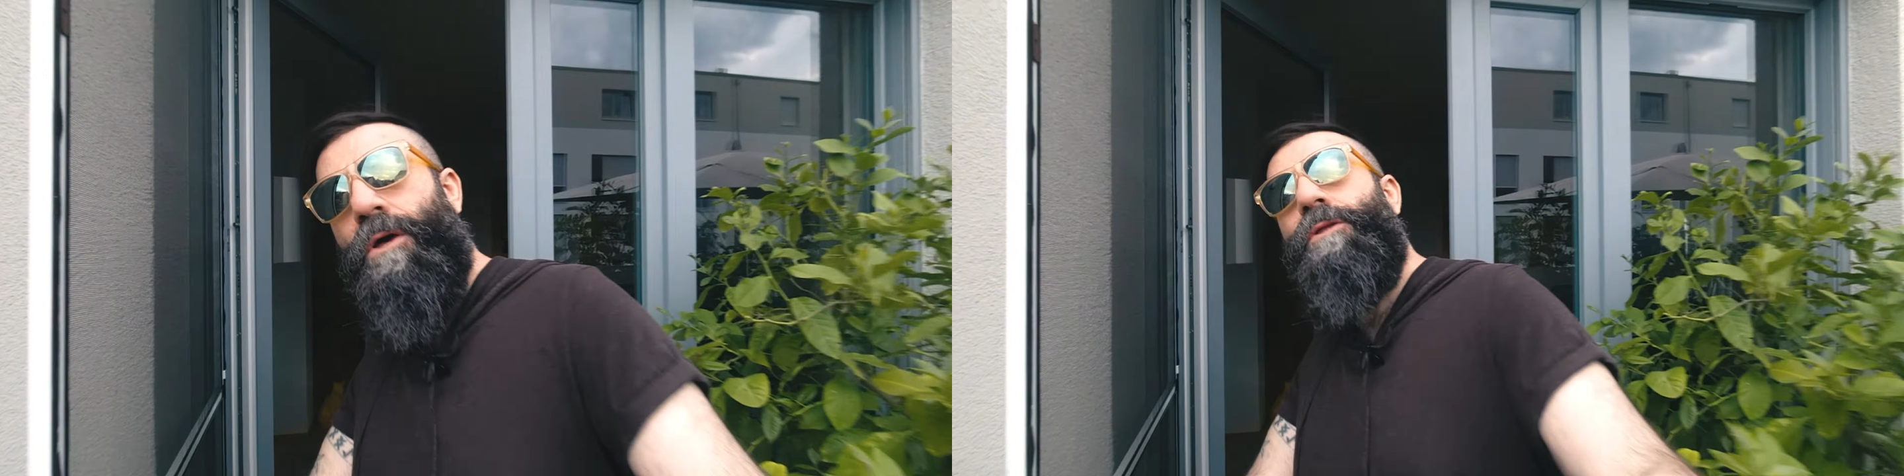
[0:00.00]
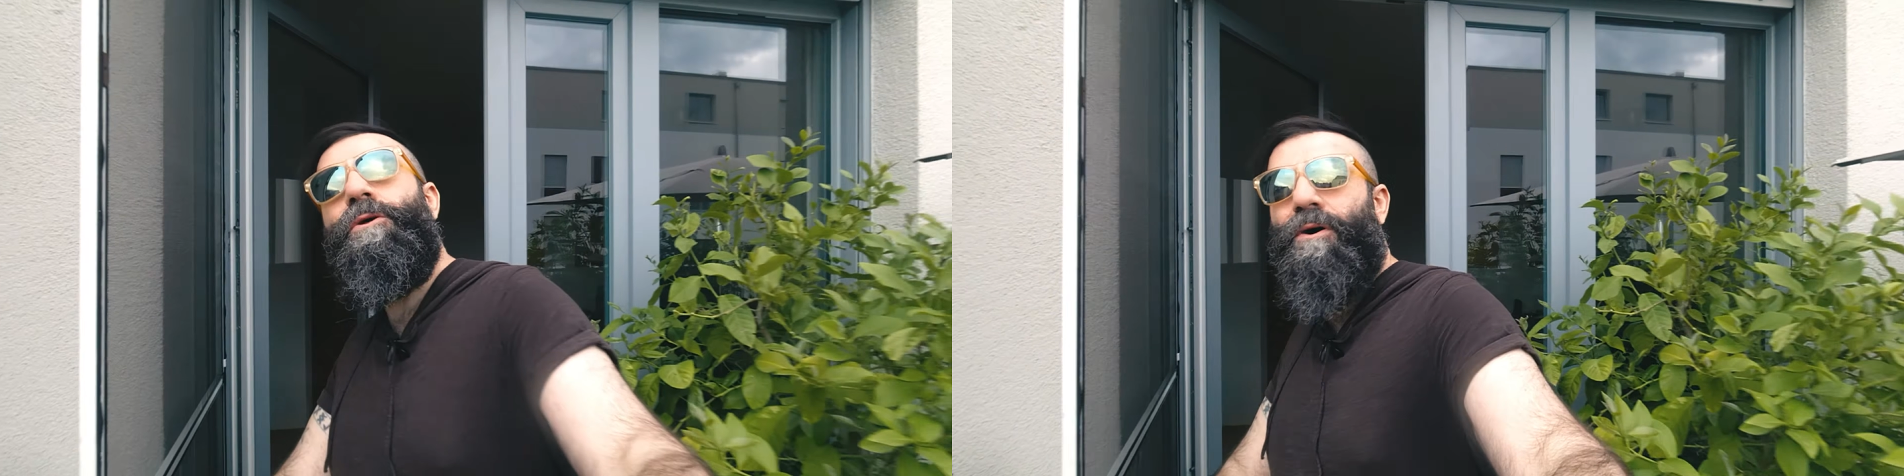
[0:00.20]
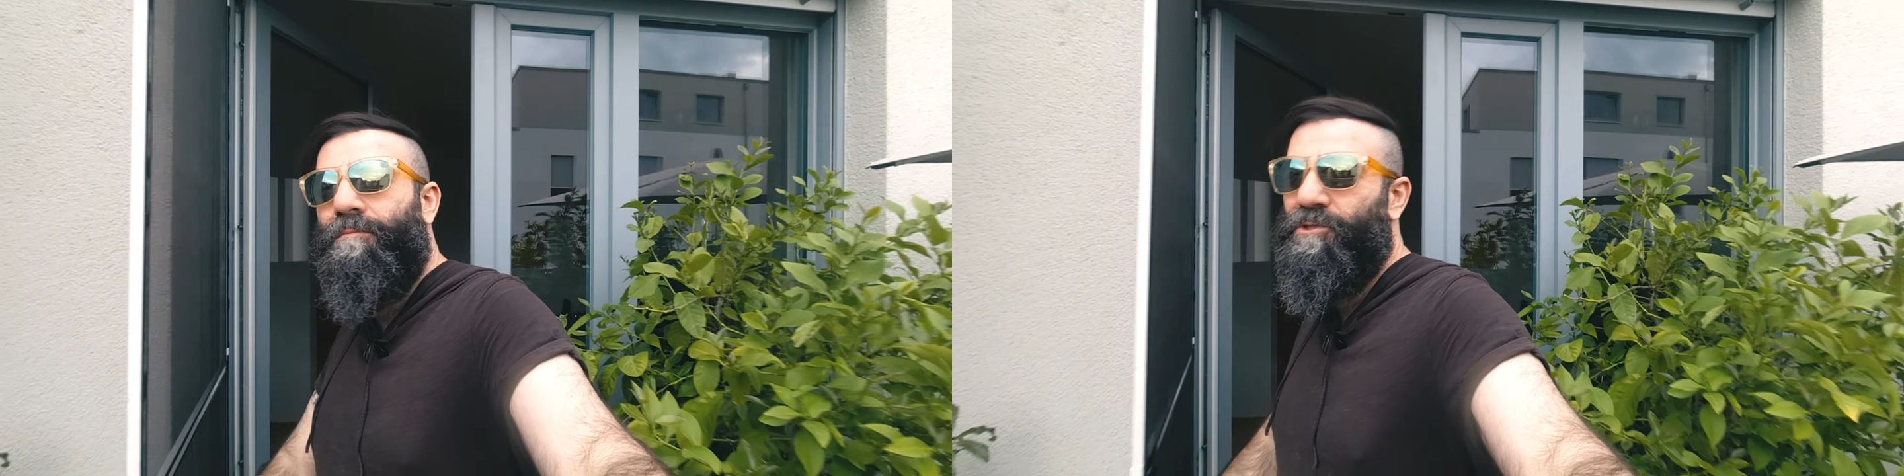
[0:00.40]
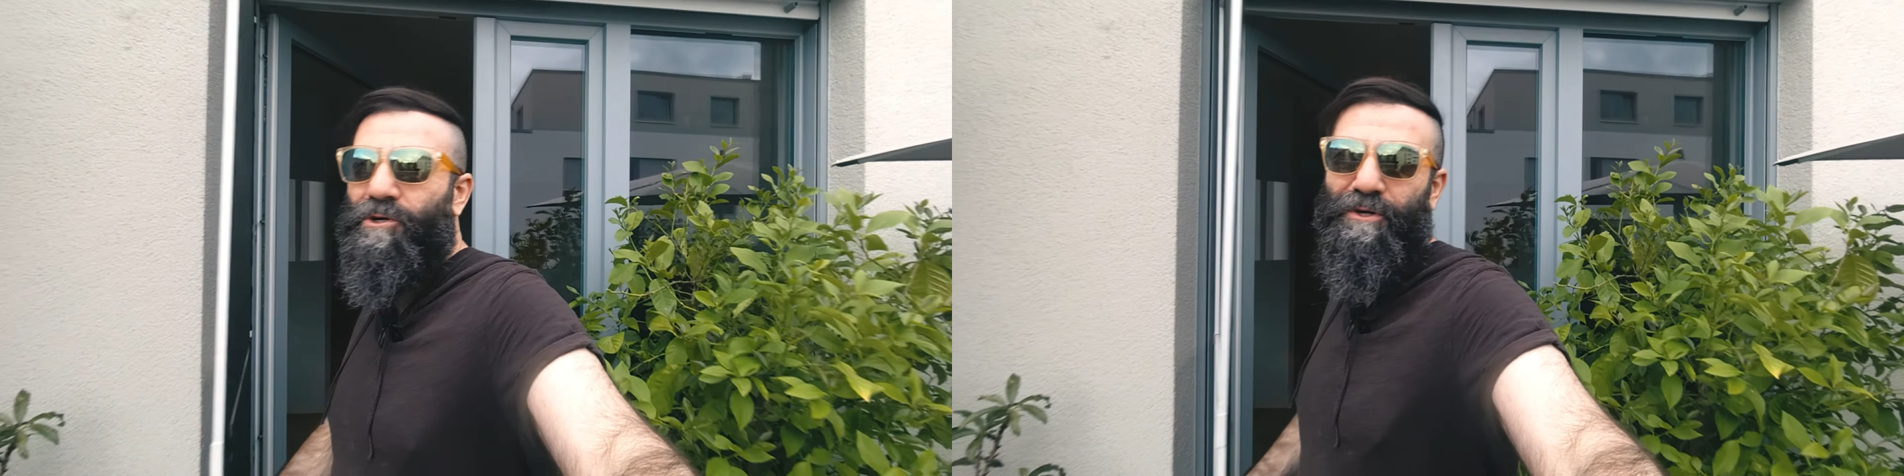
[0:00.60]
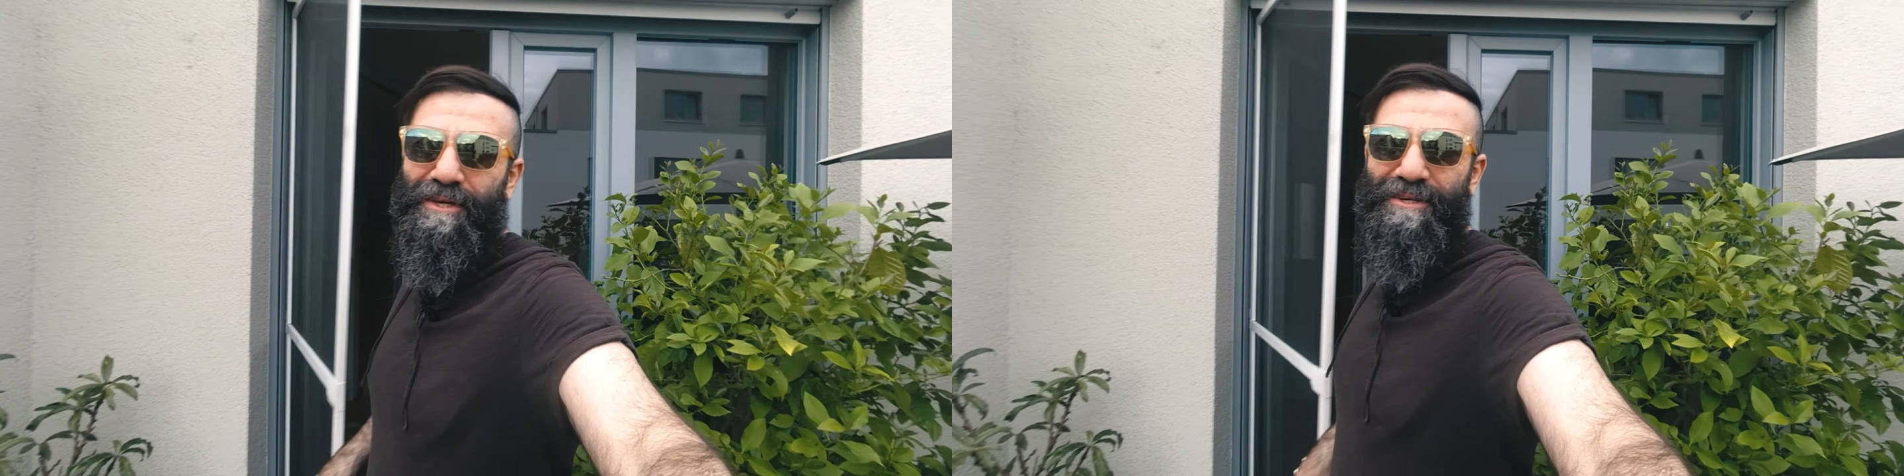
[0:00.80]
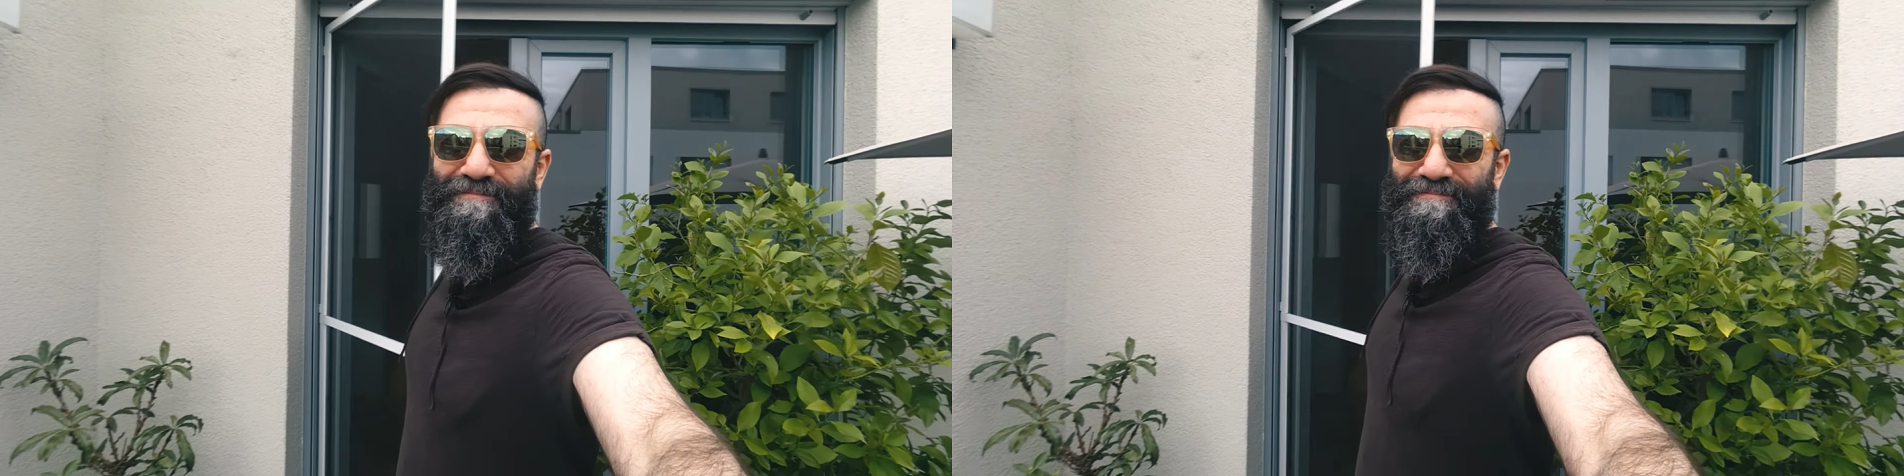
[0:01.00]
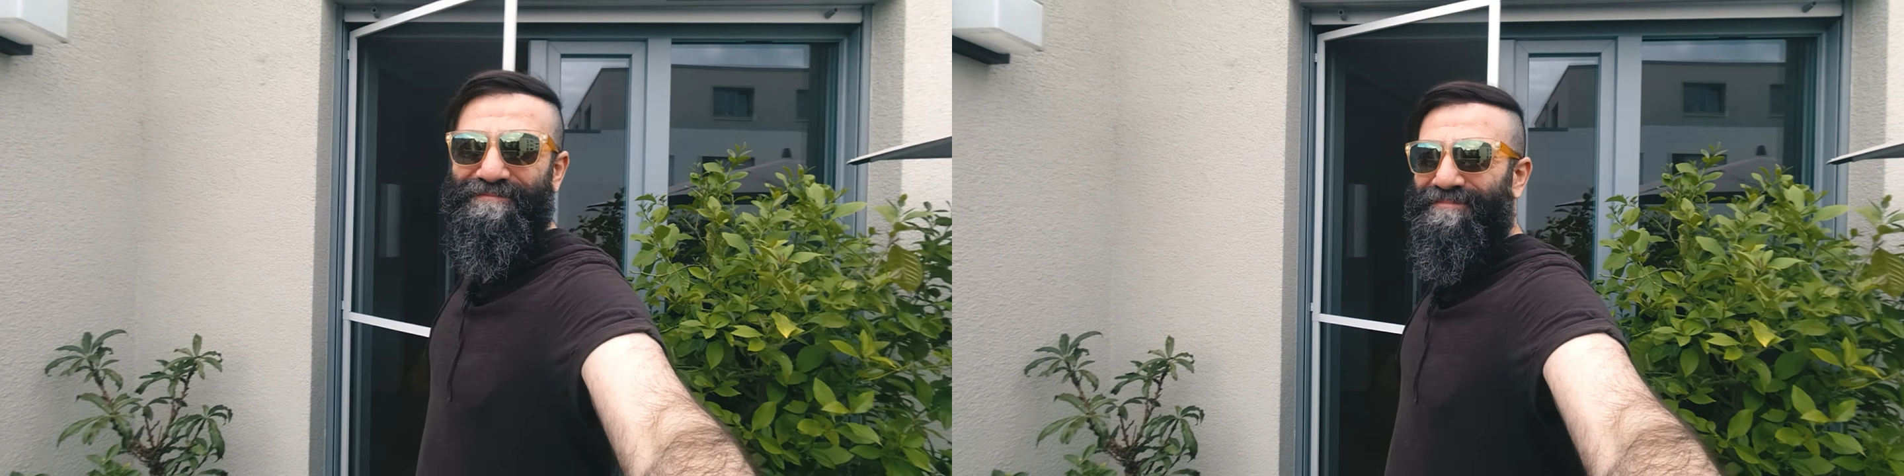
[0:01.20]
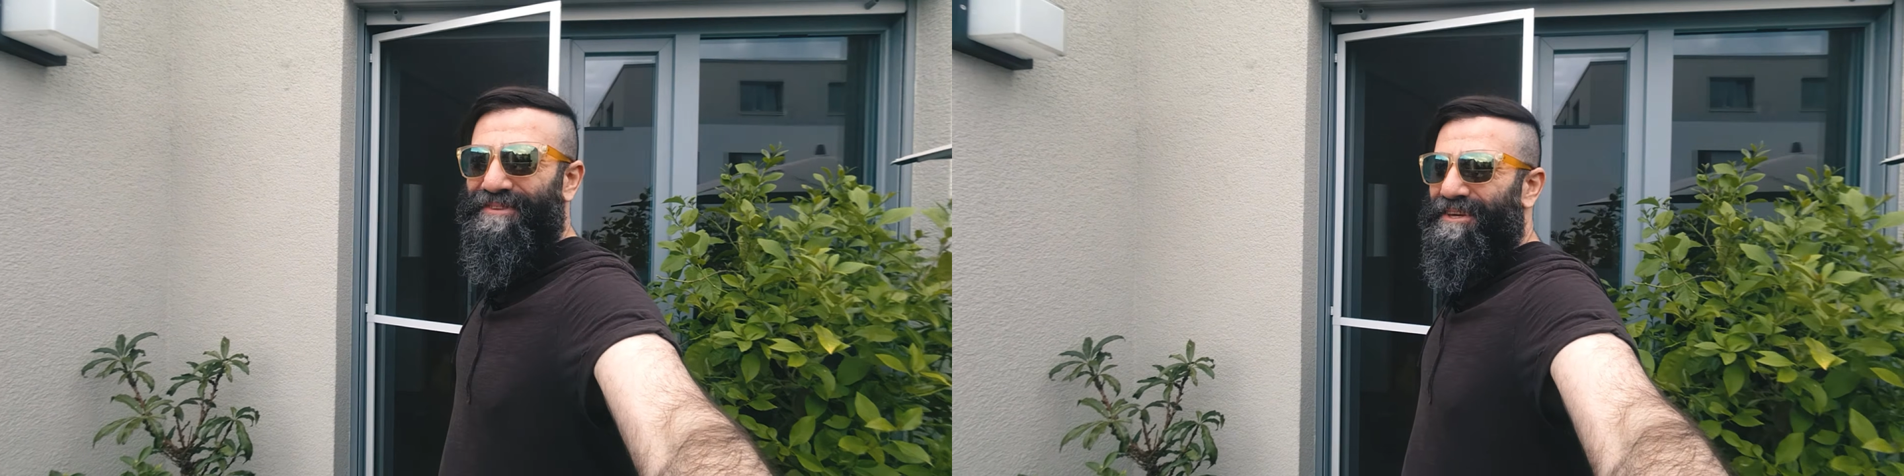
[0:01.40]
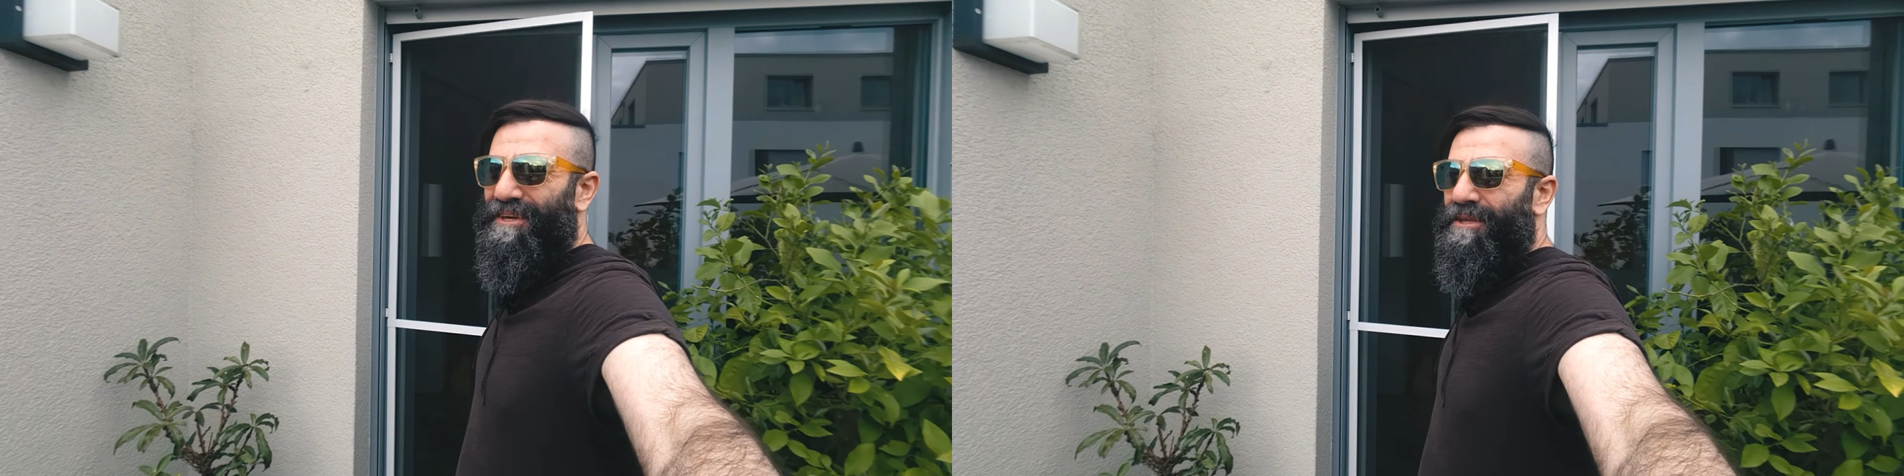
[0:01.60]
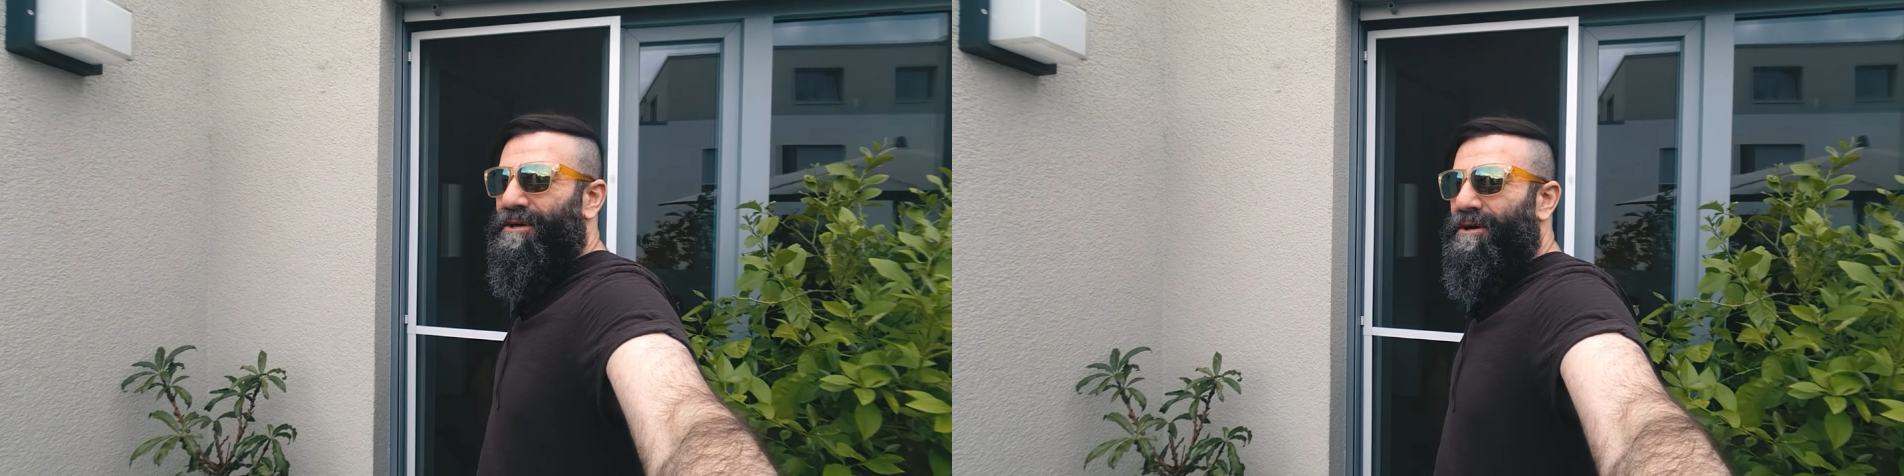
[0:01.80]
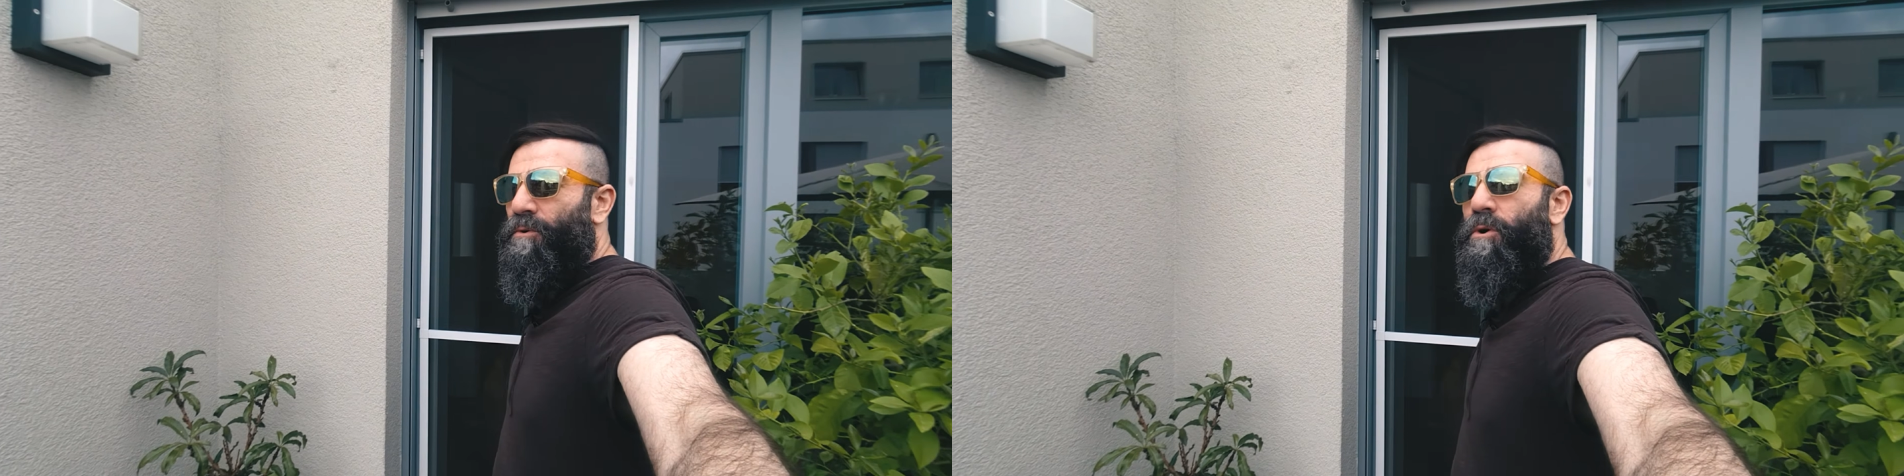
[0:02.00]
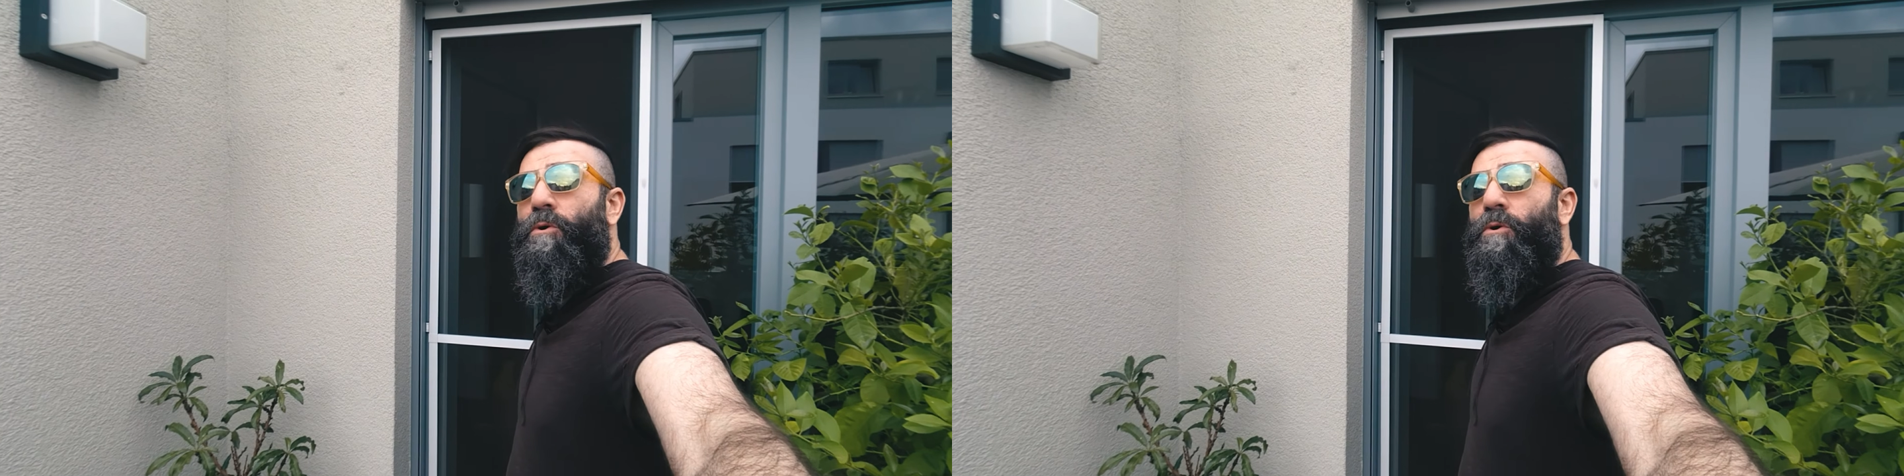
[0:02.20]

No, I'm joking. We